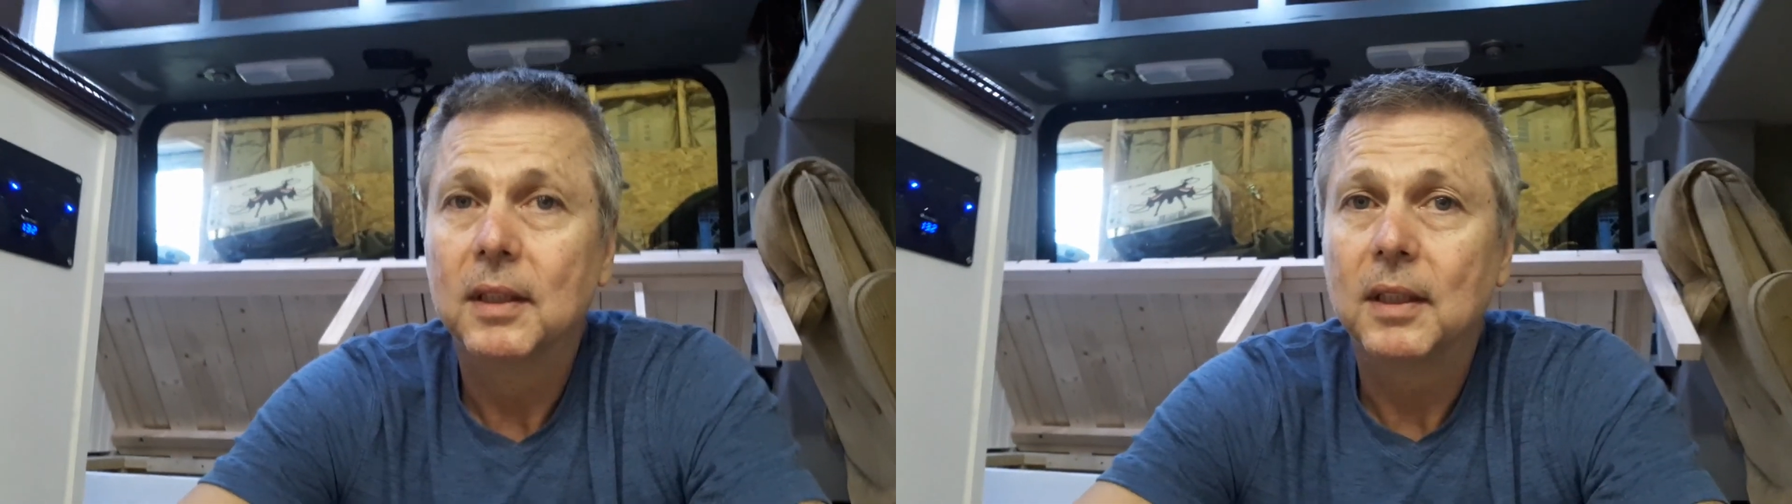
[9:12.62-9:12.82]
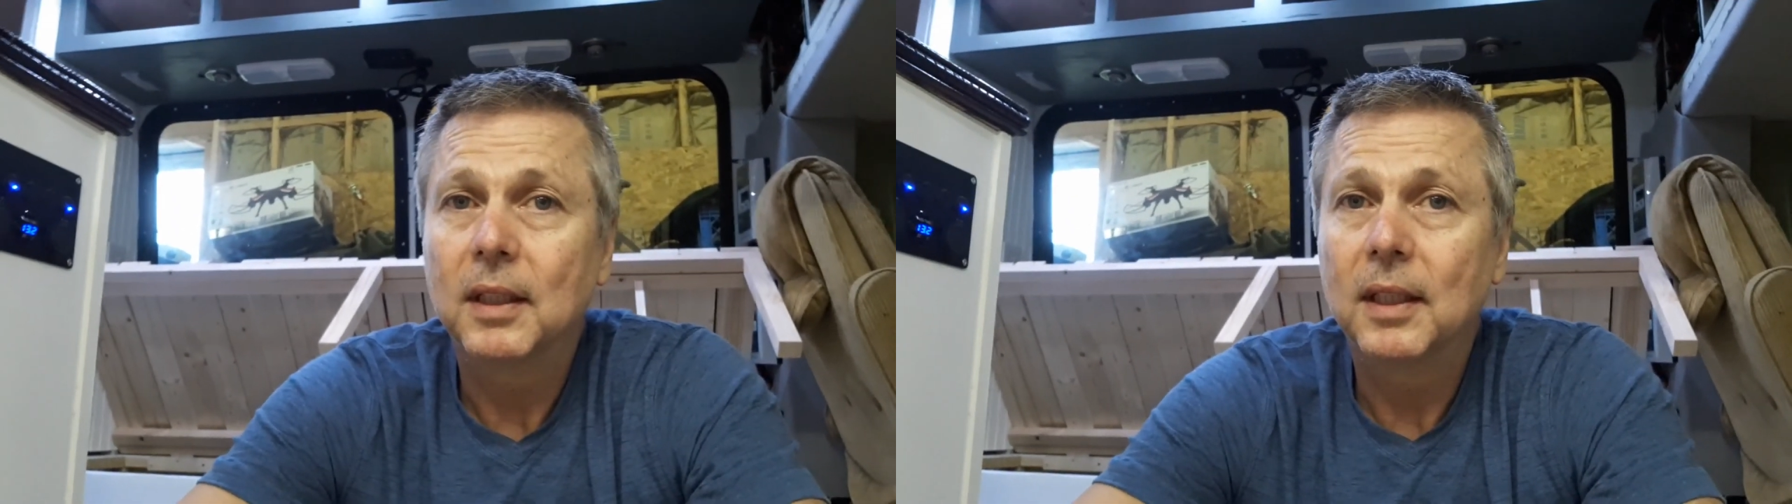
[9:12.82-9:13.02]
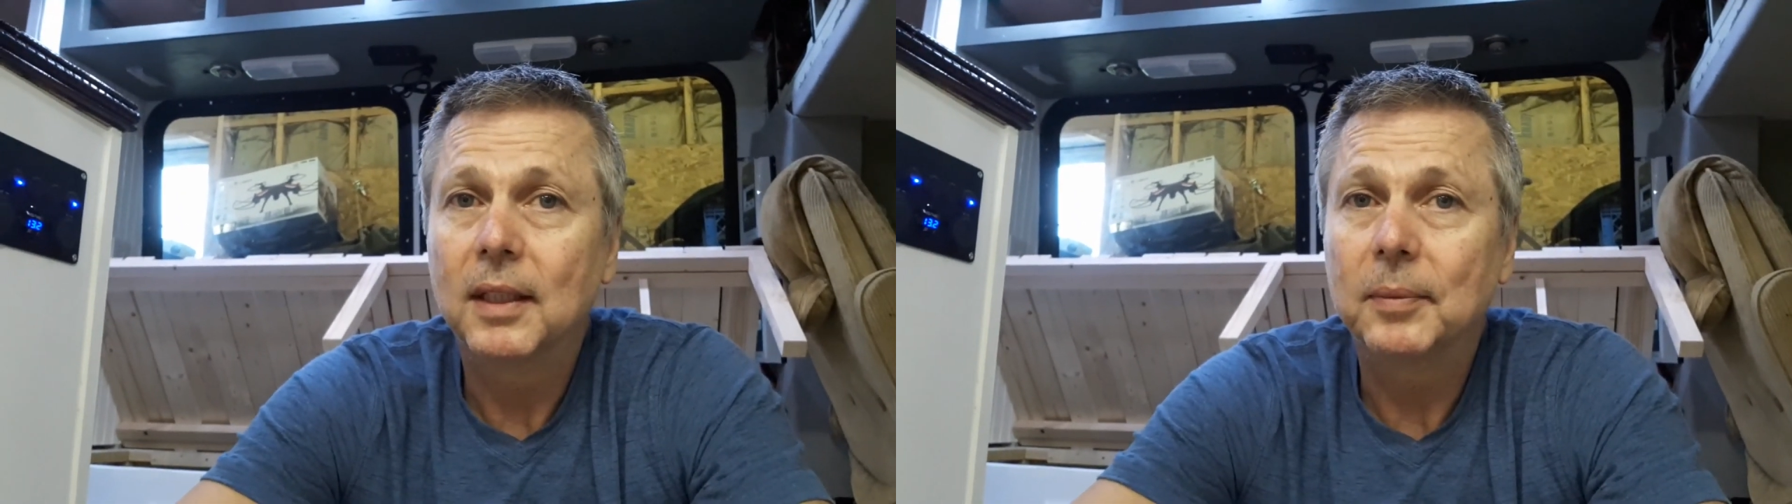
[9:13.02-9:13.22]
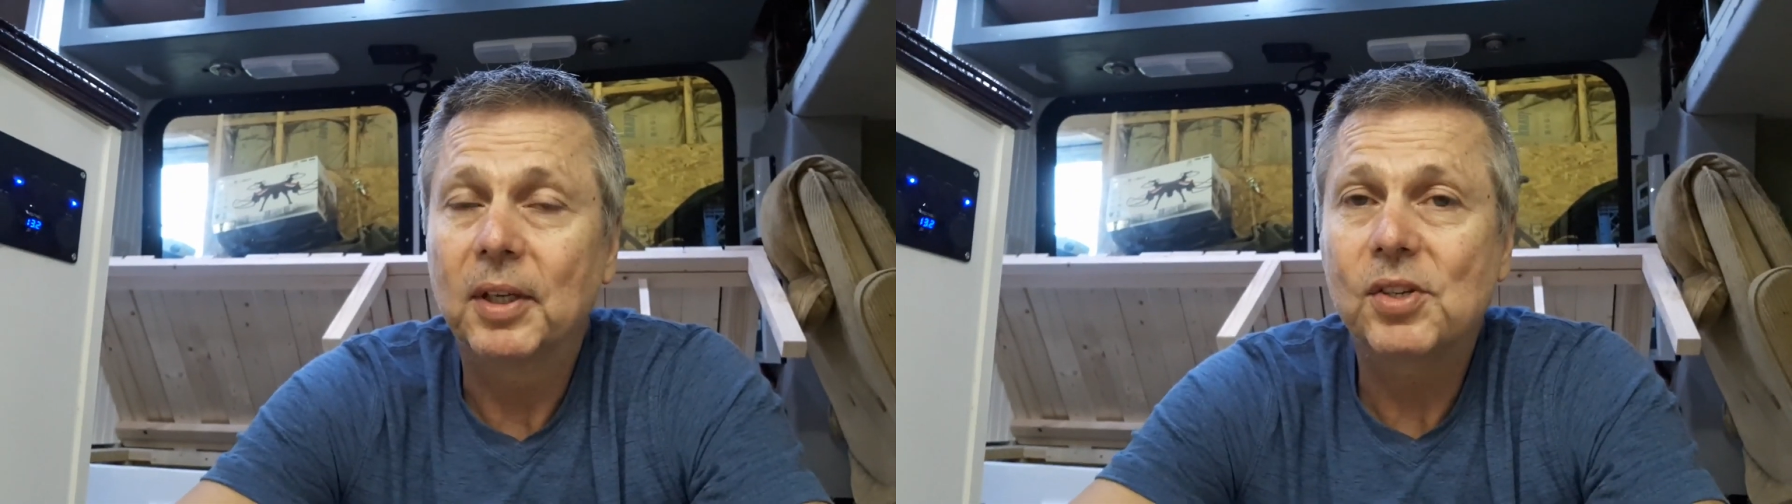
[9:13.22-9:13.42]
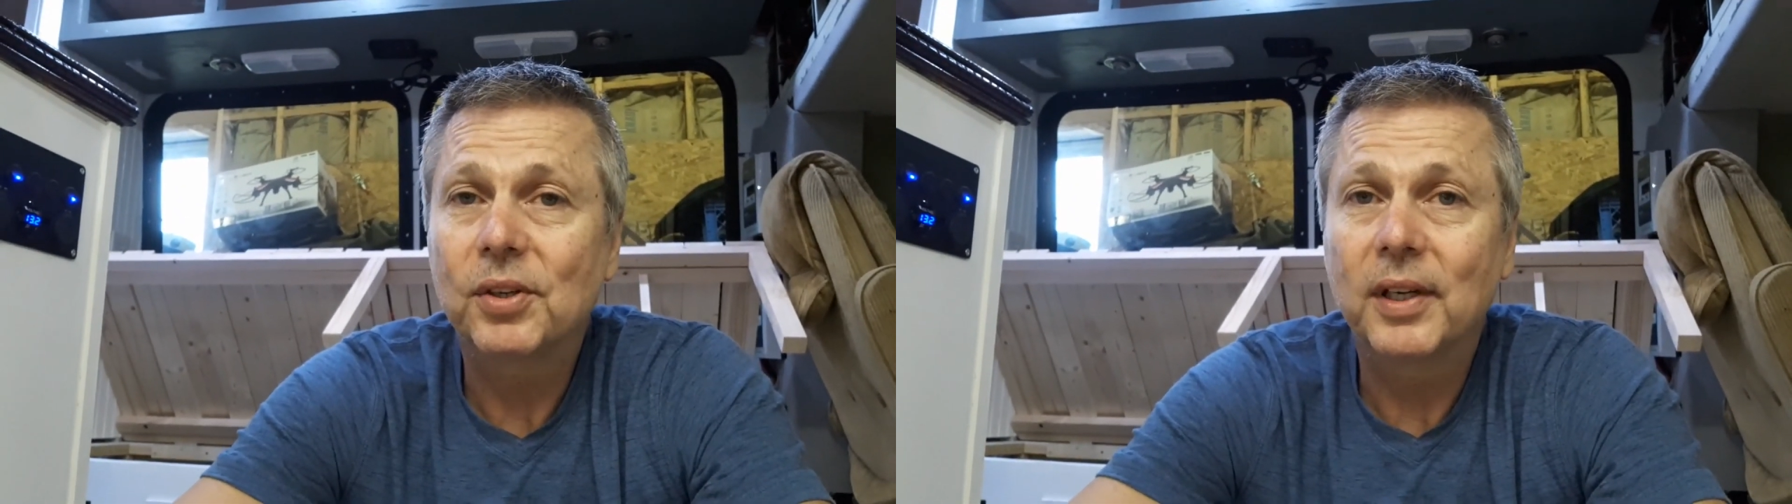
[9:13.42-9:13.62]
and
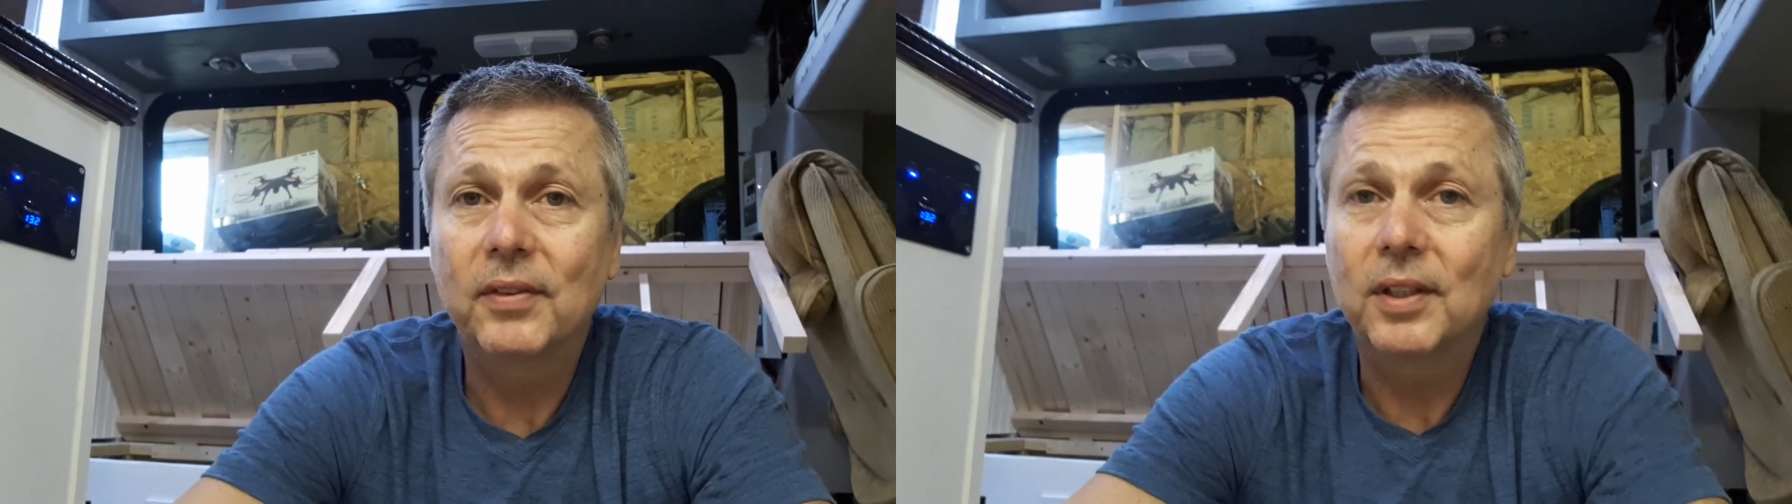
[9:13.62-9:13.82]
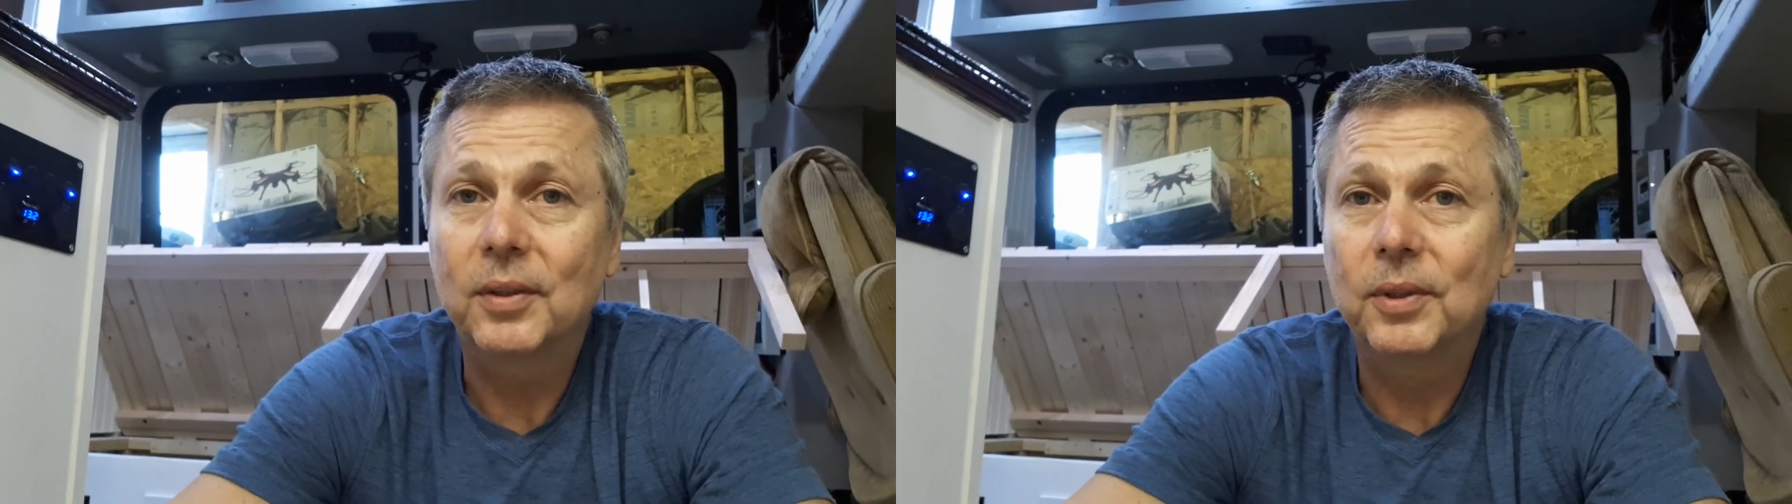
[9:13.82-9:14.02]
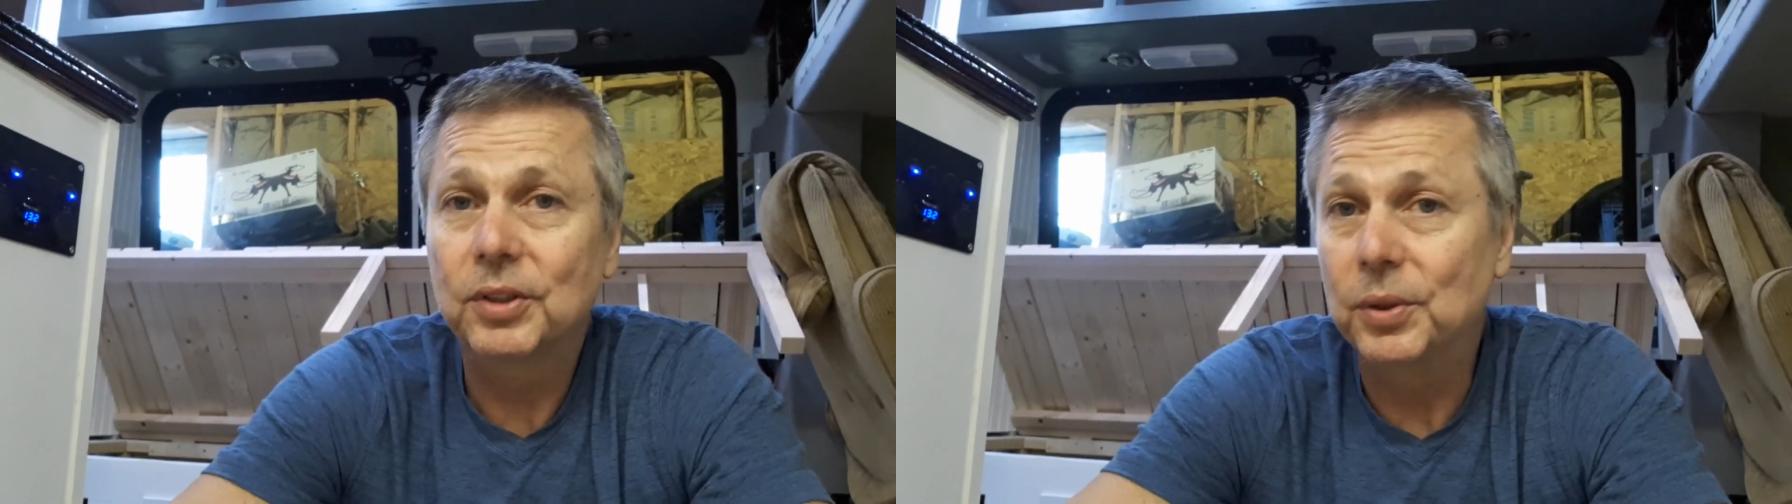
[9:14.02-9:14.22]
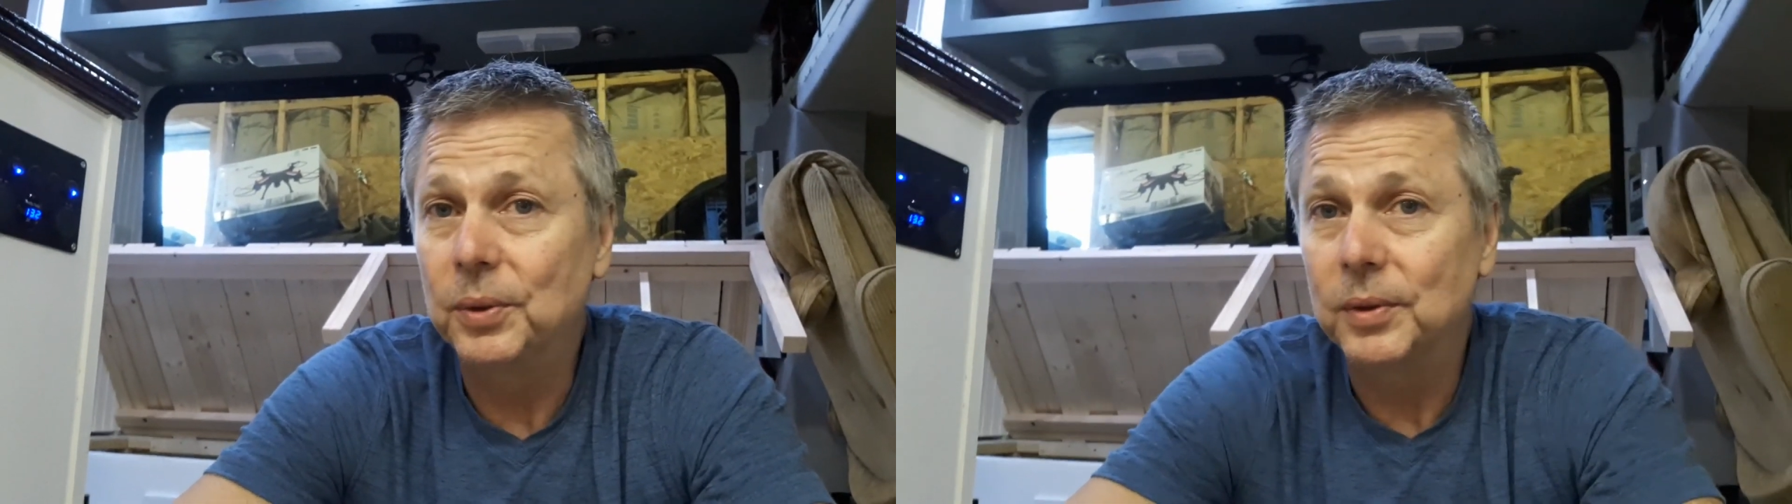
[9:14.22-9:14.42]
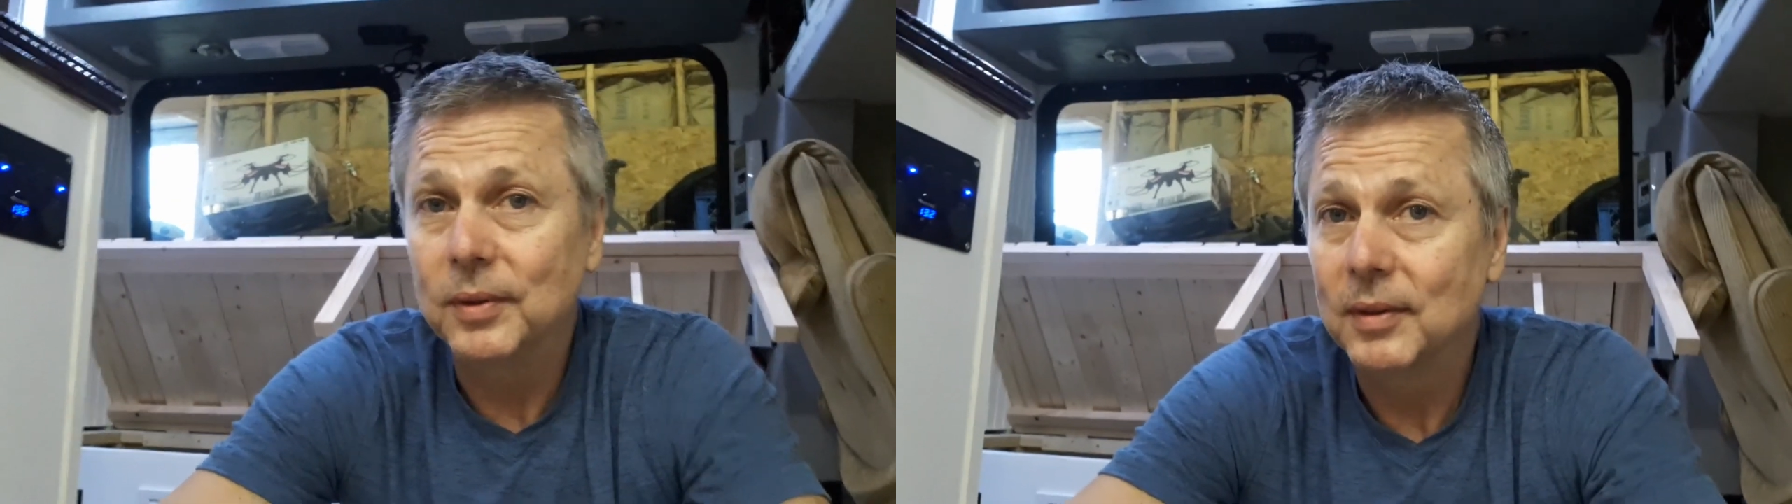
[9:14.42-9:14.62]
make sure everything runs cool.